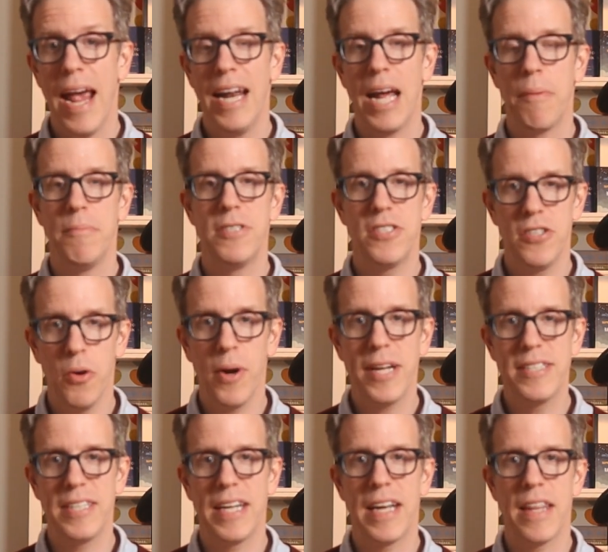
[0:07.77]
and I'm so
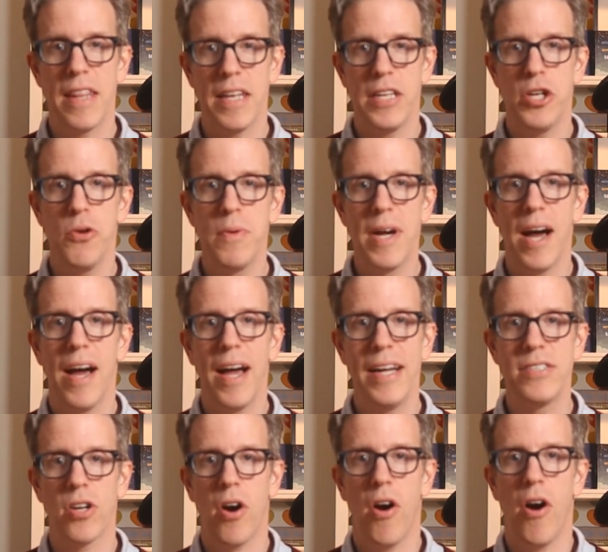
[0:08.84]
excited that you
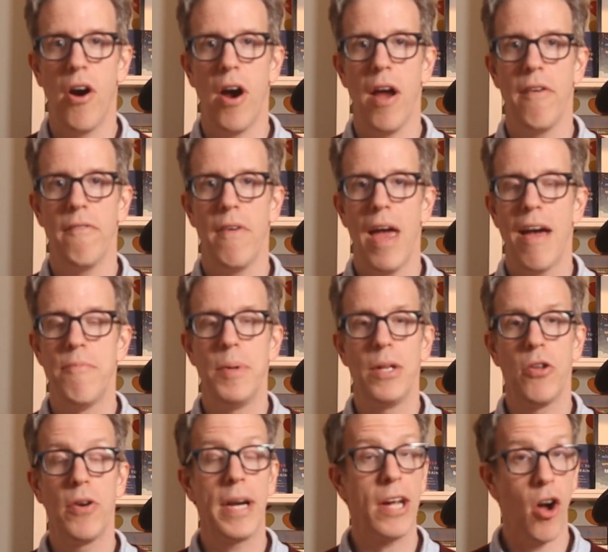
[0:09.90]
guys are have
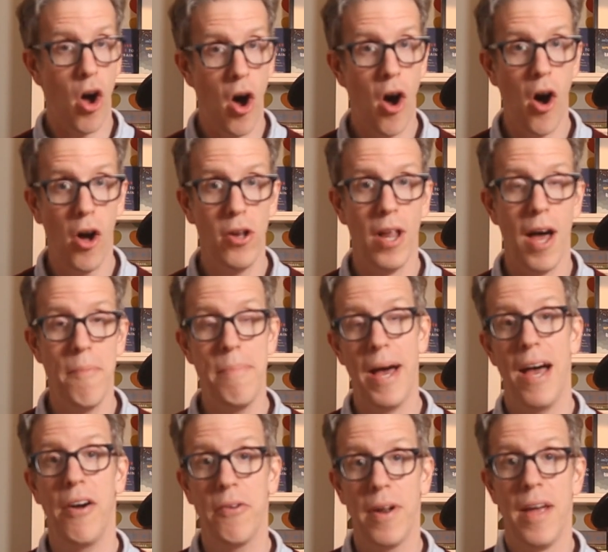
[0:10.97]
been learning all
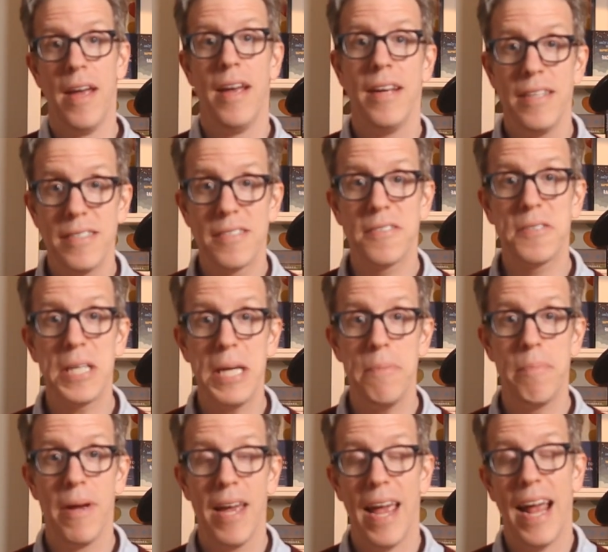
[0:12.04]
about
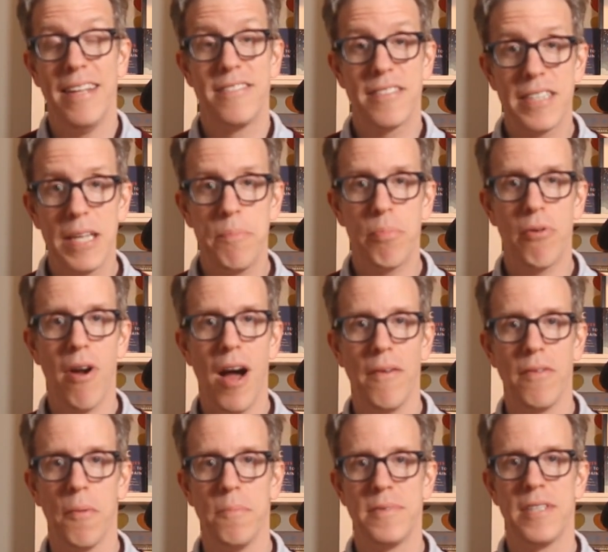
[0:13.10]
sleep and sleep
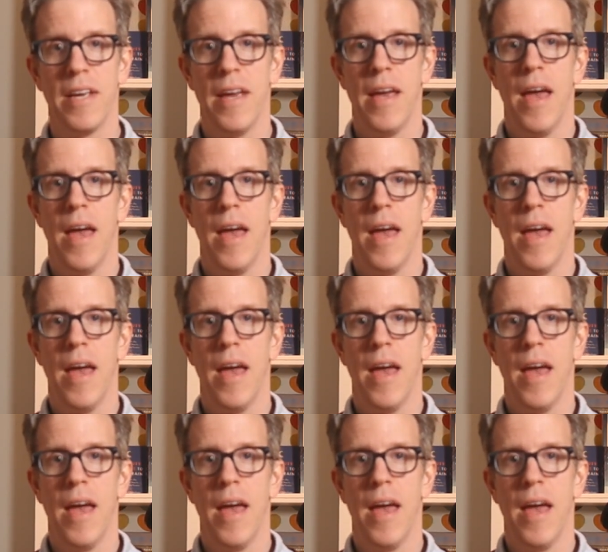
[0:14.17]
problems